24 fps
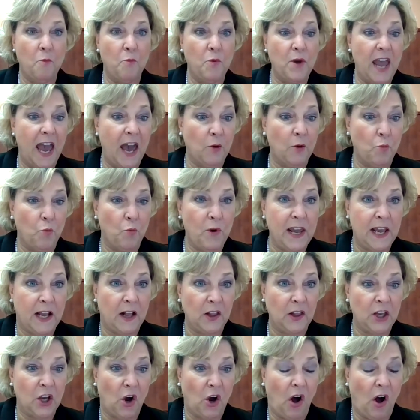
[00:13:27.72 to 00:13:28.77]
we had
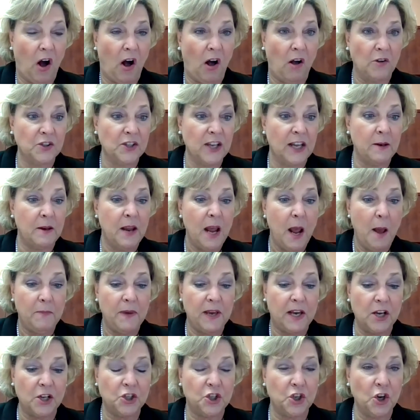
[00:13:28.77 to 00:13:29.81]
weekly calls, and
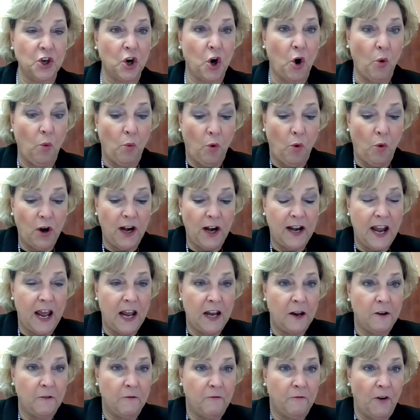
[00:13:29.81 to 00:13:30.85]
because you're
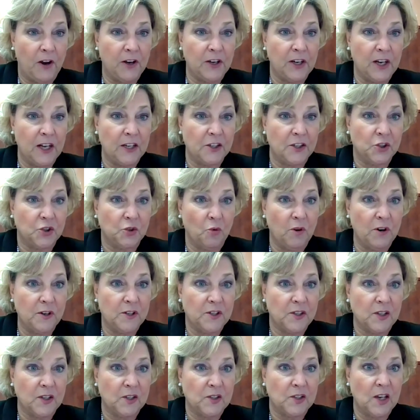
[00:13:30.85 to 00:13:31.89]
coordinating funding
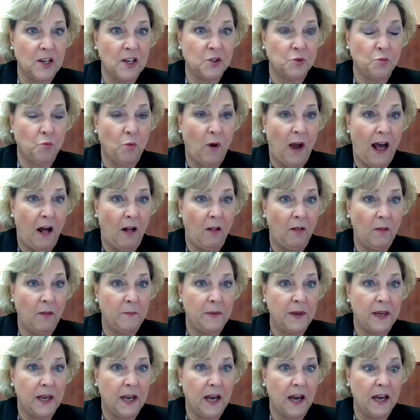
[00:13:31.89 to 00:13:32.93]
sources as well,
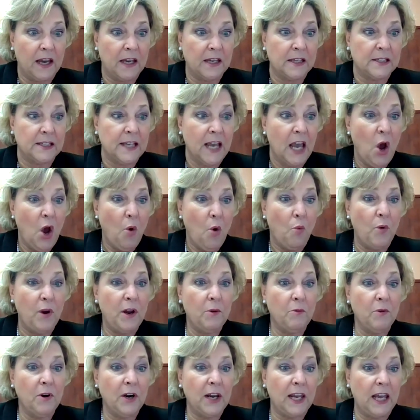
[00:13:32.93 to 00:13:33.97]
because
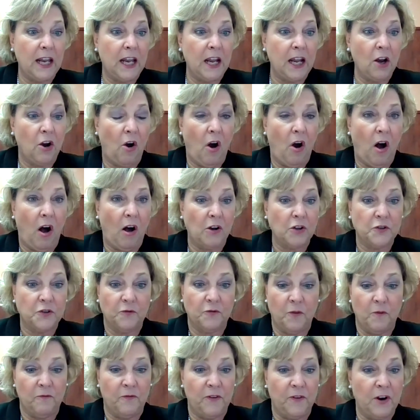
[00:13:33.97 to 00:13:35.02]
we were getting calls
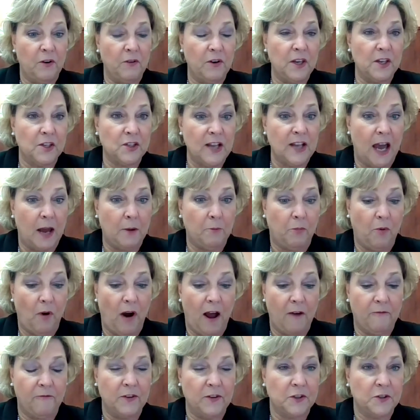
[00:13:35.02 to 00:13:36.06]
from various
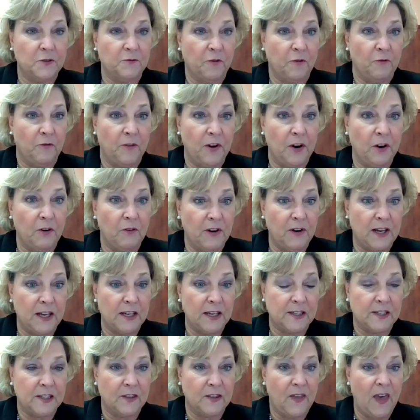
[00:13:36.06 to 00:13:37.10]
nonprofits for
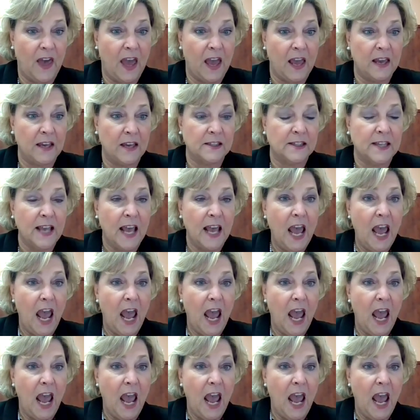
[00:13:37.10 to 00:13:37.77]
various things,